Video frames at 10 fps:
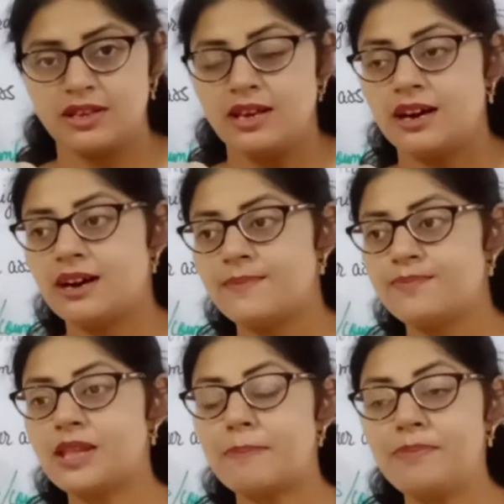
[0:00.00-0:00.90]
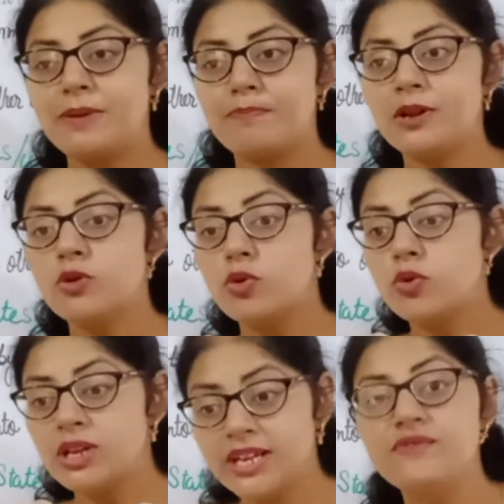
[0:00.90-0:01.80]
the people
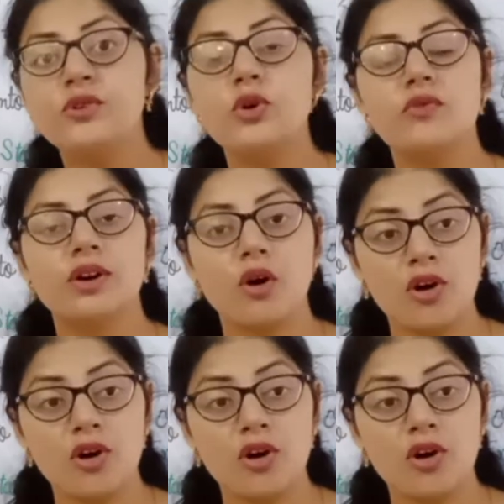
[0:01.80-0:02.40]
who lived over